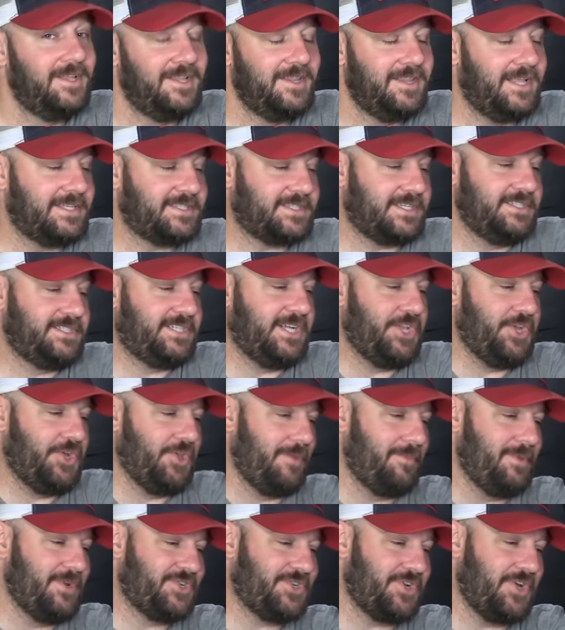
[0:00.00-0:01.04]
Let's continue.
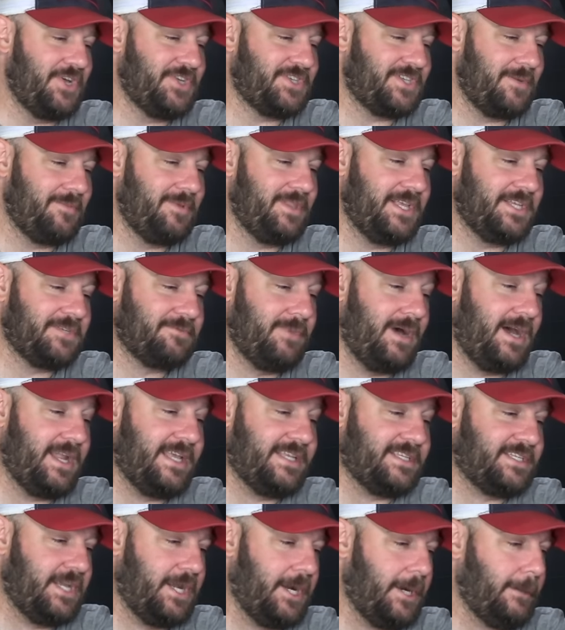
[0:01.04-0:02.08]
Let me show you some of these
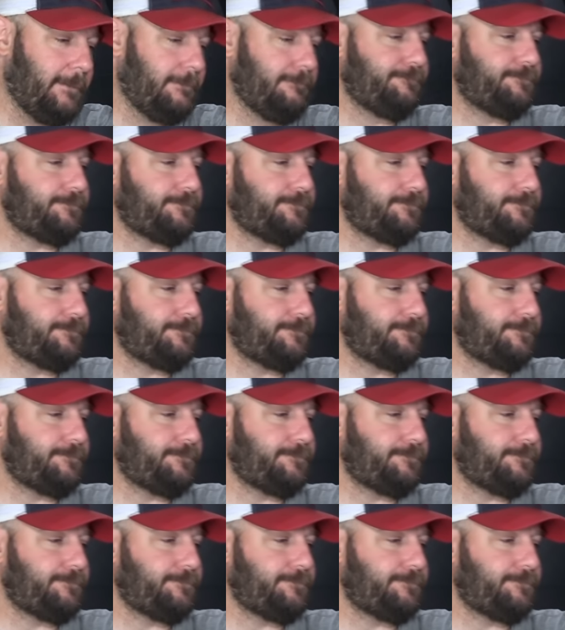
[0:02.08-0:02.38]
monies here.